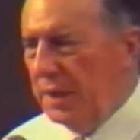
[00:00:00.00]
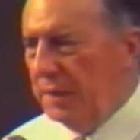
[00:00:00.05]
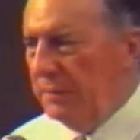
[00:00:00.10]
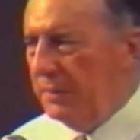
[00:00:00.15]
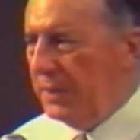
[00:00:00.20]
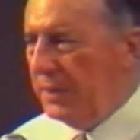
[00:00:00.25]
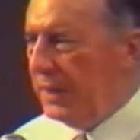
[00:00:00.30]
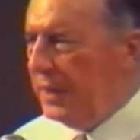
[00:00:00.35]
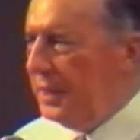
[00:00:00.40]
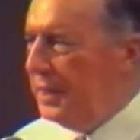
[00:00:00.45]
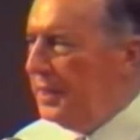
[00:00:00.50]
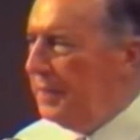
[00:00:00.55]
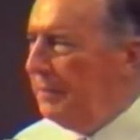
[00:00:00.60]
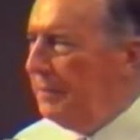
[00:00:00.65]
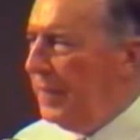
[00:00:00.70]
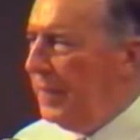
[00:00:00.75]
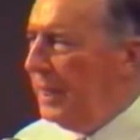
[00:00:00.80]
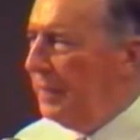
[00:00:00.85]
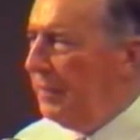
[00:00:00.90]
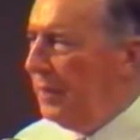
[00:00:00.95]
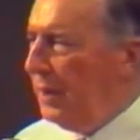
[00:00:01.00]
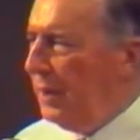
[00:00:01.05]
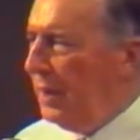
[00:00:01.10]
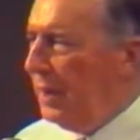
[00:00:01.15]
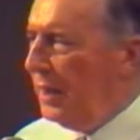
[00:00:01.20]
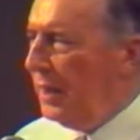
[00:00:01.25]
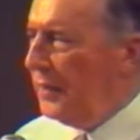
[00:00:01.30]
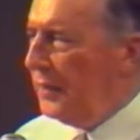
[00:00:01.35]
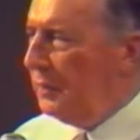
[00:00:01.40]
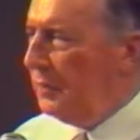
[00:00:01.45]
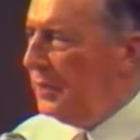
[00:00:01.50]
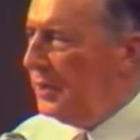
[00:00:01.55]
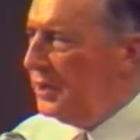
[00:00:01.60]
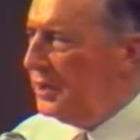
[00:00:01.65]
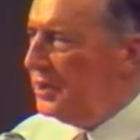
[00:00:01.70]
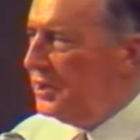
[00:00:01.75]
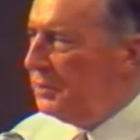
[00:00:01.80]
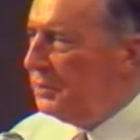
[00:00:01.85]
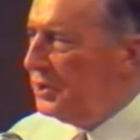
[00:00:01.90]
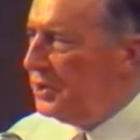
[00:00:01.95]
But in the Bible are the
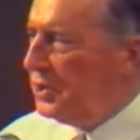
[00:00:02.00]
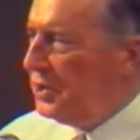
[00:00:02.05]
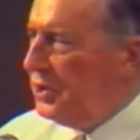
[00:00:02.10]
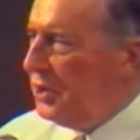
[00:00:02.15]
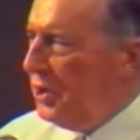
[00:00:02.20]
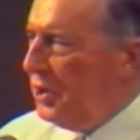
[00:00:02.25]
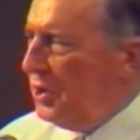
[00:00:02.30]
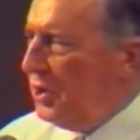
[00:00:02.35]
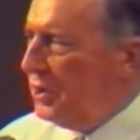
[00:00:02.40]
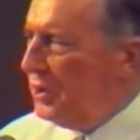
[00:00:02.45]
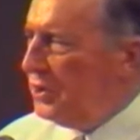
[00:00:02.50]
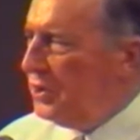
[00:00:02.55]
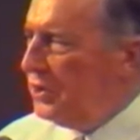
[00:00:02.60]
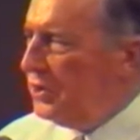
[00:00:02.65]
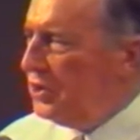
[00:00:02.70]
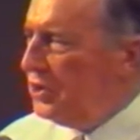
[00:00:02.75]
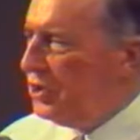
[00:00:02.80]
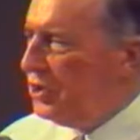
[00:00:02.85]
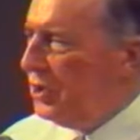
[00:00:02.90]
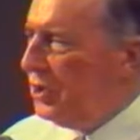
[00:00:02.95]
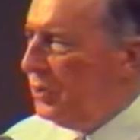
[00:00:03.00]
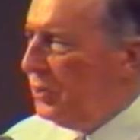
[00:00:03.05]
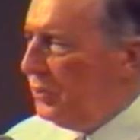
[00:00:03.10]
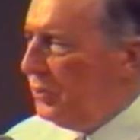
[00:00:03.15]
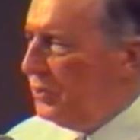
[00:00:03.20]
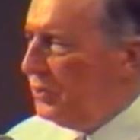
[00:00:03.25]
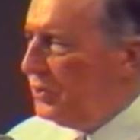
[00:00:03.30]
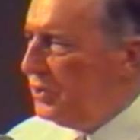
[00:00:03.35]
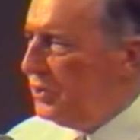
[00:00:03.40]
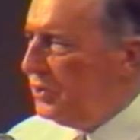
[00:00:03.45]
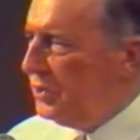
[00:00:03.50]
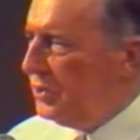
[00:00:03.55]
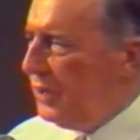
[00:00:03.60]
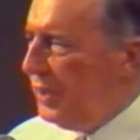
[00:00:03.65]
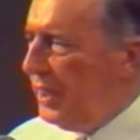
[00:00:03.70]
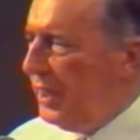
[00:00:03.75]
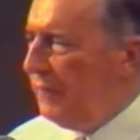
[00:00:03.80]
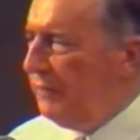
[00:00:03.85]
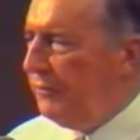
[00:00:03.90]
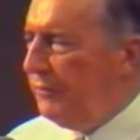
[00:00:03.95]
words which God chose to
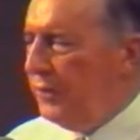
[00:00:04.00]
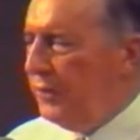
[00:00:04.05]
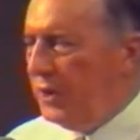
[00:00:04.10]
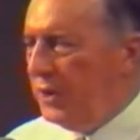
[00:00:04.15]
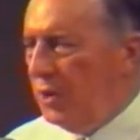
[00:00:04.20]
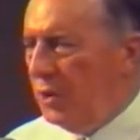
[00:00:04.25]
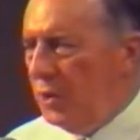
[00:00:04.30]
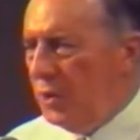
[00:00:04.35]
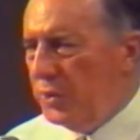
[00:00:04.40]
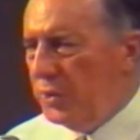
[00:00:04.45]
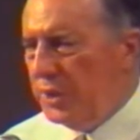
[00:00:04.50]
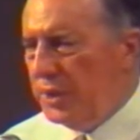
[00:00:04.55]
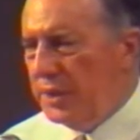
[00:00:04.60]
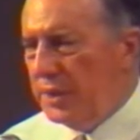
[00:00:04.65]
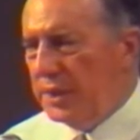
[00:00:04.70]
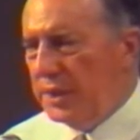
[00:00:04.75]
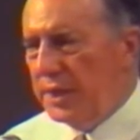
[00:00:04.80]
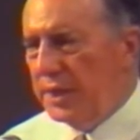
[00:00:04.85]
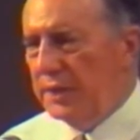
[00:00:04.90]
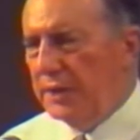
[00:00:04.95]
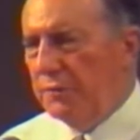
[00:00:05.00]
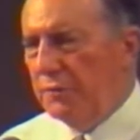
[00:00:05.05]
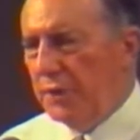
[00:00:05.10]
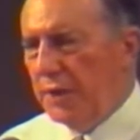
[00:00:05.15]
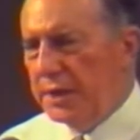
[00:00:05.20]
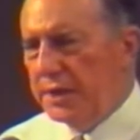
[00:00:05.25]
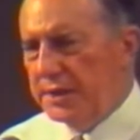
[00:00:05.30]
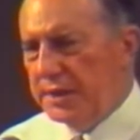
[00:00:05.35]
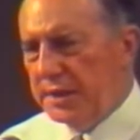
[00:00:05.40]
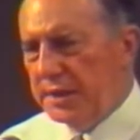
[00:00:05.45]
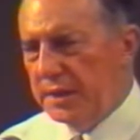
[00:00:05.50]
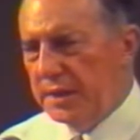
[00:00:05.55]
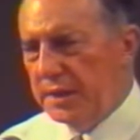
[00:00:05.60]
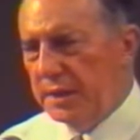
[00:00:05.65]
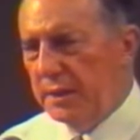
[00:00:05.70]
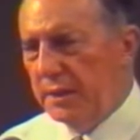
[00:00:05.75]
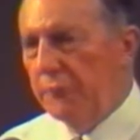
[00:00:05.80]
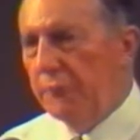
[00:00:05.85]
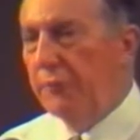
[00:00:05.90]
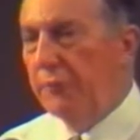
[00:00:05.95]
have recorded in
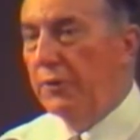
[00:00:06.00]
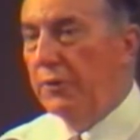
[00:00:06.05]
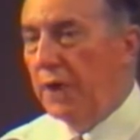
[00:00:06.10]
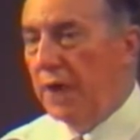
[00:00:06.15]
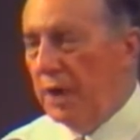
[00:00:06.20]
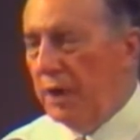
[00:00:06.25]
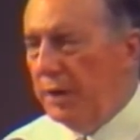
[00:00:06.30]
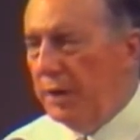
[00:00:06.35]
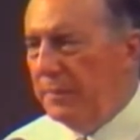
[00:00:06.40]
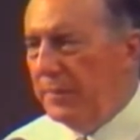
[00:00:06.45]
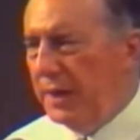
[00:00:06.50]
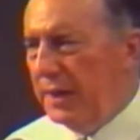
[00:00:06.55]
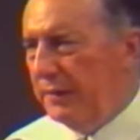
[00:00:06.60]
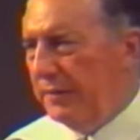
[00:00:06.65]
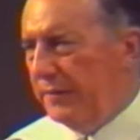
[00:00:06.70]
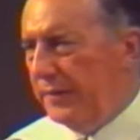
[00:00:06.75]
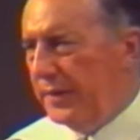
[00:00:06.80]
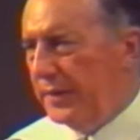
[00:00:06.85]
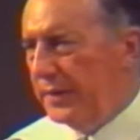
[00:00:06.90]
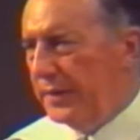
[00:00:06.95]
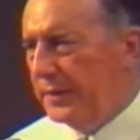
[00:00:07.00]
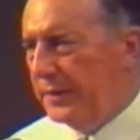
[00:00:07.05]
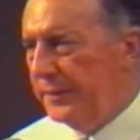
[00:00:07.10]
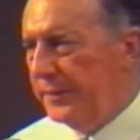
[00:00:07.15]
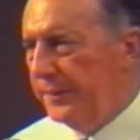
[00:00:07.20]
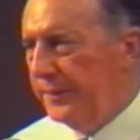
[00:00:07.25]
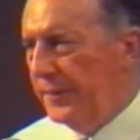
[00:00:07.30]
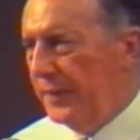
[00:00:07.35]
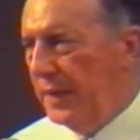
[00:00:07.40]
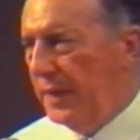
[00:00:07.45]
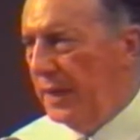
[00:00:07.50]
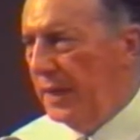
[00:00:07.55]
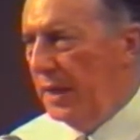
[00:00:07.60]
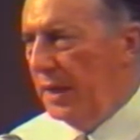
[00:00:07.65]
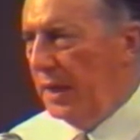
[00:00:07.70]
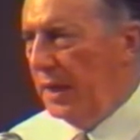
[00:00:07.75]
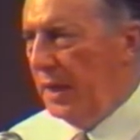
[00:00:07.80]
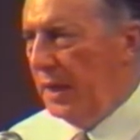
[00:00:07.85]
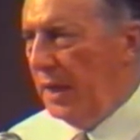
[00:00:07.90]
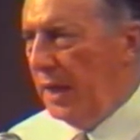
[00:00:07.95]
writing for our benefit.
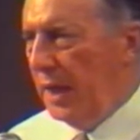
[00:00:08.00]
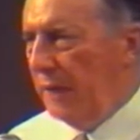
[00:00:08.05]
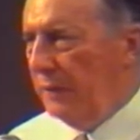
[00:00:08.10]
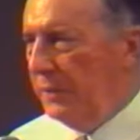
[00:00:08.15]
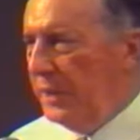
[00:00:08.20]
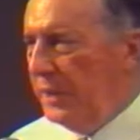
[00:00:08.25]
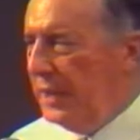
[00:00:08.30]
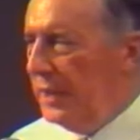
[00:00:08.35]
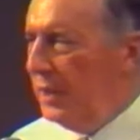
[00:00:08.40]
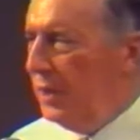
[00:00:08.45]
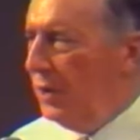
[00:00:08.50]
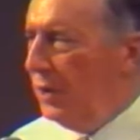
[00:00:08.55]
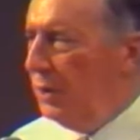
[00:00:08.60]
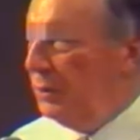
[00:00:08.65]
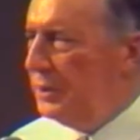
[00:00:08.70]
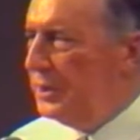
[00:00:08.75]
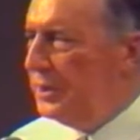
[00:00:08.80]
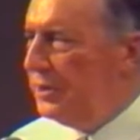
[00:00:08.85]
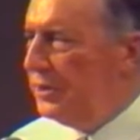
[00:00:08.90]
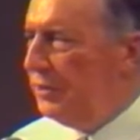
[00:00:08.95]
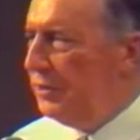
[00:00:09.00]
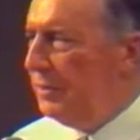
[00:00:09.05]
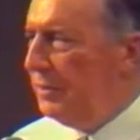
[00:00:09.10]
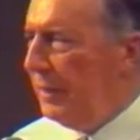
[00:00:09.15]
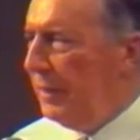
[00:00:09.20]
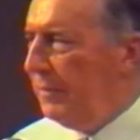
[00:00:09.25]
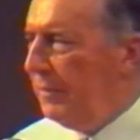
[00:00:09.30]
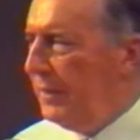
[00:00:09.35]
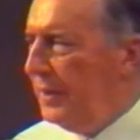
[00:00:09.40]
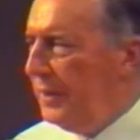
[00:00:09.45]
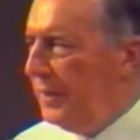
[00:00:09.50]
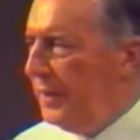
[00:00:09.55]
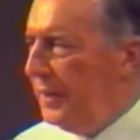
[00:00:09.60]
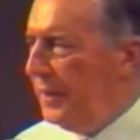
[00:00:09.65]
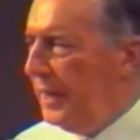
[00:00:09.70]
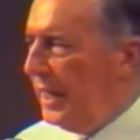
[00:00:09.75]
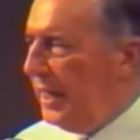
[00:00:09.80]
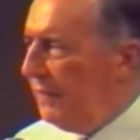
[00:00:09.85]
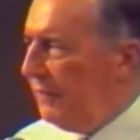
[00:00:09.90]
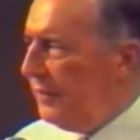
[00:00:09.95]
And we need always to remember
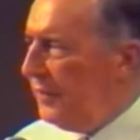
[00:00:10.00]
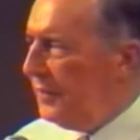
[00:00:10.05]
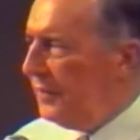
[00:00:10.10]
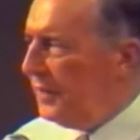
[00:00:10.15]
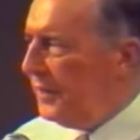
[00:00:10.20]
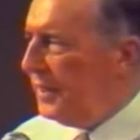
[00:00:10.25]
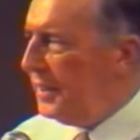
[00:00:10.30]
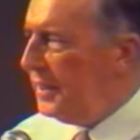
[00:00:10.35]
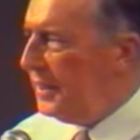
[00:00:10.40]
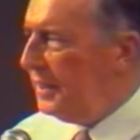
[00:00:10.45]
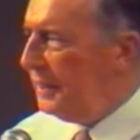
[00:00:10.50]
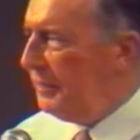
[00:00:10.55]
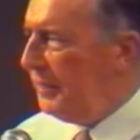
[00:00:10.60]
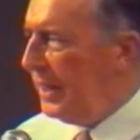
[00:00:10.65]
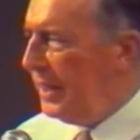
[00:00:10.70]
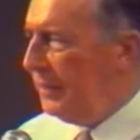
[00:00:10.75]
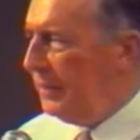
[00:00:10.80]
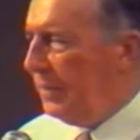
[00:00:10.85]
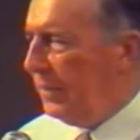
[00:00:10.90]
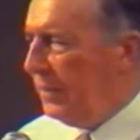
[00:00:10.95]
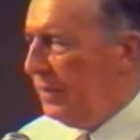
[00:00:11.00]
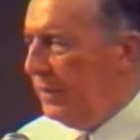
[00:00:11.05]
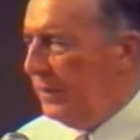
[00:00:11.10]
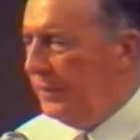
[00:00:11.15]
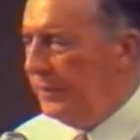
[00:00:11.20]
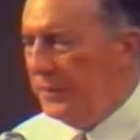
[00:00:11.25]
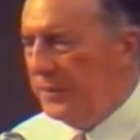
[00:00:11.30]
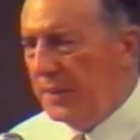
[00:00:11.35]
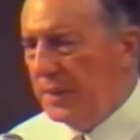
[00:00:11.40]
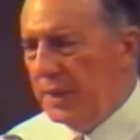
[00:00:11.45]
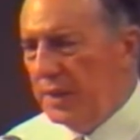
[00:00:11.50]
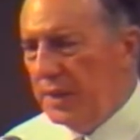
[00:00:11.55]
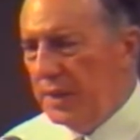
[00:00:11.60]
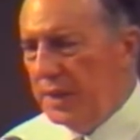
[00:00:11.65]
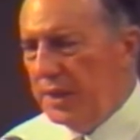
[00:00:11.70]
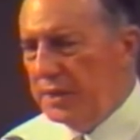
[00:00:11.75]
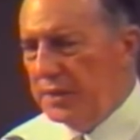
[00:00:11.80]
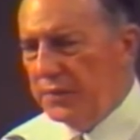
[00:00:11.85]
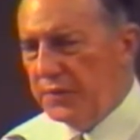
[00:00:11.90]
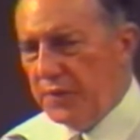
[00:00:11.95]
that everything in the Bible
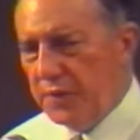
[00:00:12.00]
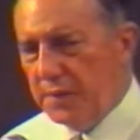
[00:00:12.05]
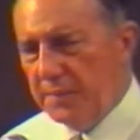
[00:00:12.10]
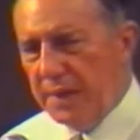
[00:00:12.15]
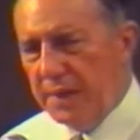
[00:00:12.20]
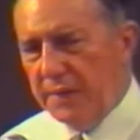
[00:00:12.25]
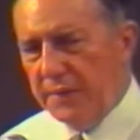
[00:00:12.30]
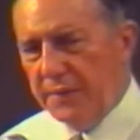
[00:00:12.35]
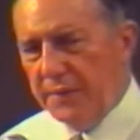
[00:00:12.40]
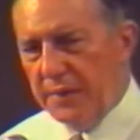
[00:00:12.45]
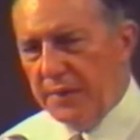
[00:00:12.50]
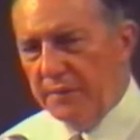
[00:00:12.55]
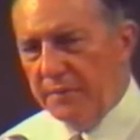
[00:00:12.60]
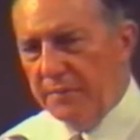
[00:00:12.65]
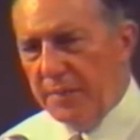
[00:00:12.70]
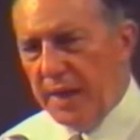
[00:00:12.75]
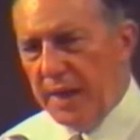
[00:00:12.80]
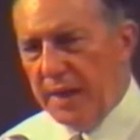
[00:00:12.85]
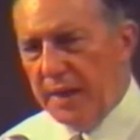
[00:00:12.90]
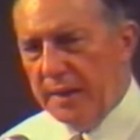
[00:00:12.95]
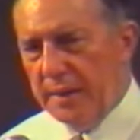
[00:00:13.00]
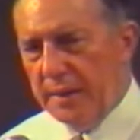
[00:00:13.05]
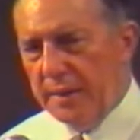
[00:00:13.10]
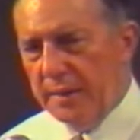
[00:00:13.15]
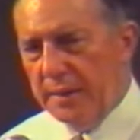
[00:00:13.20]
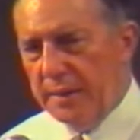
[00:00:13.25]
is for the benefit of man.